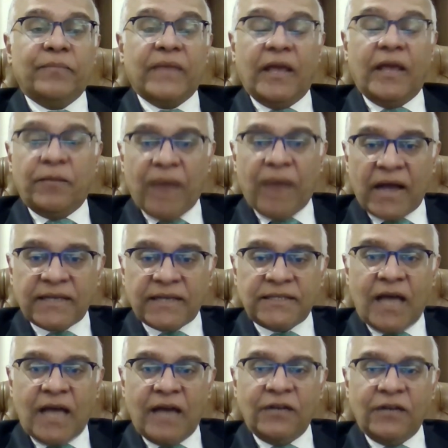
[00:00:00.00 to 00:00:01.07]
In
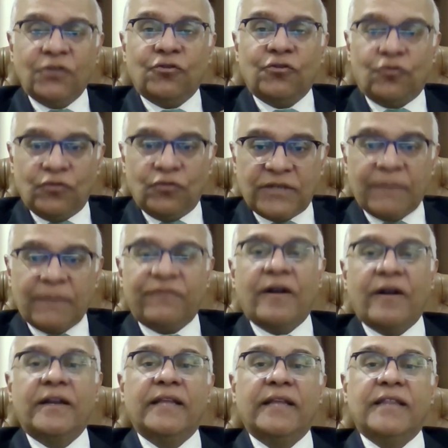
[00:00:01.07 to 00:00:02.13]
Pakistan, through some
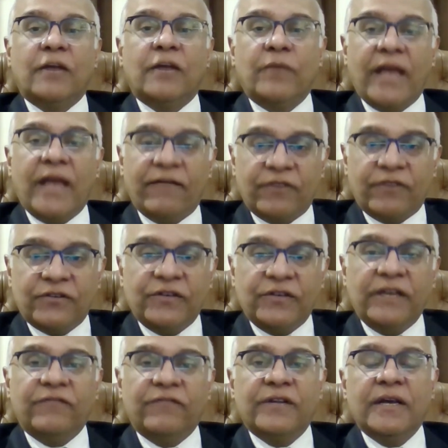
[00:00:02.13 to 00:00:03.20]
funding that we have
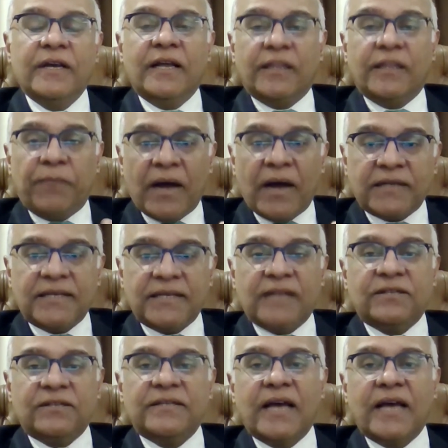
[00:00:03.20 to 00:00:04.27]
received, the Pakistan
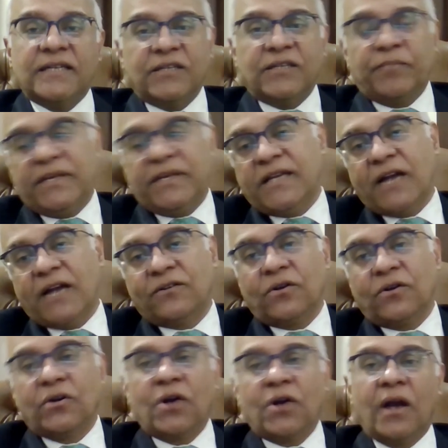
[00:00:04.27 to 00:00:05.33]
Society of Pediatric
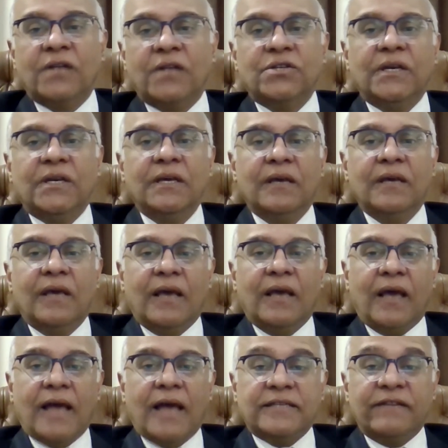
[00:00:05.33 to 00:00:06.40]
Oncology
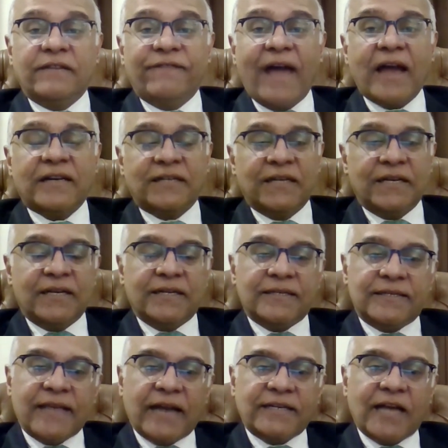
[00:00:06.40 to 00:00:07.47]
has in fact
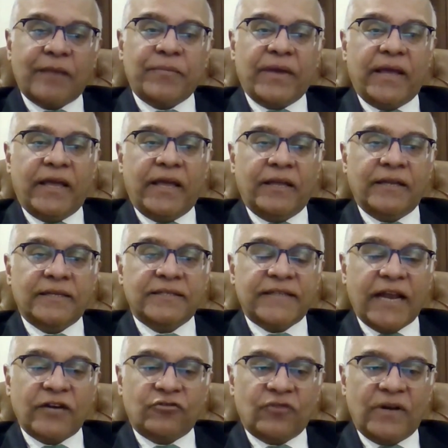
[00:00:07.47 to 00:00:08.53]
set up a
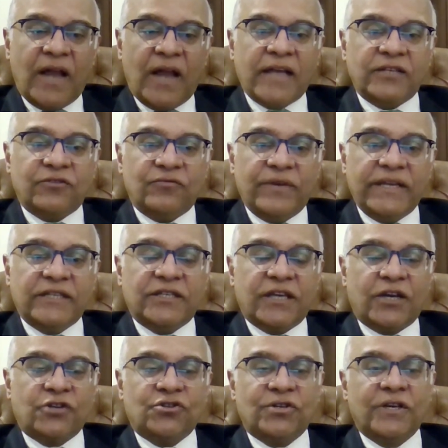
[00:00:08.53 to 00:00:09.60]
centralized
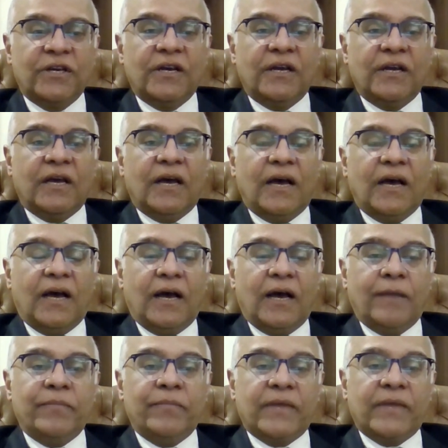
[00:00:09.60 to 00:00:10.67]
research
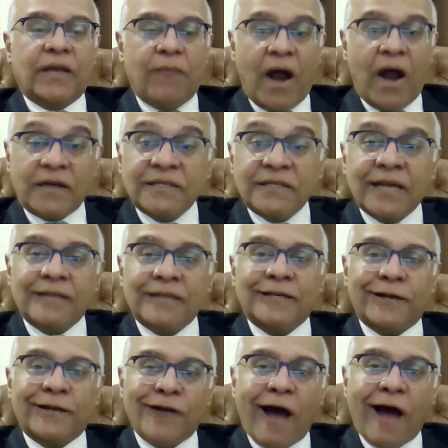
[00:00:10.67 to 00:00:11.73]
command
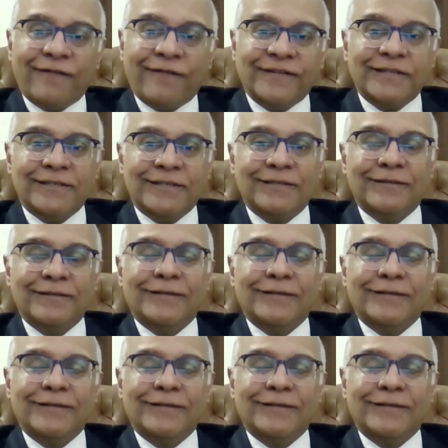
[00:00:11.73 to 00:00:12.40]
center and office